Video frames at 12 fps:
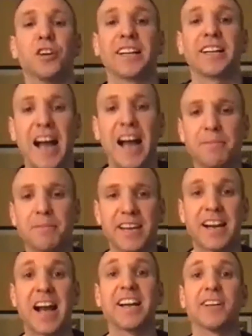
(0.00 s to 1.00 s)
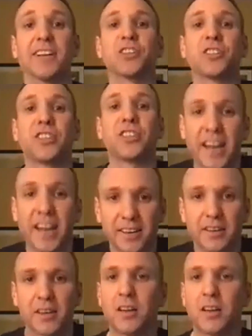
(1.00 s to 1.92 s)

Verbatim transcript: Like I'm saying, I understand,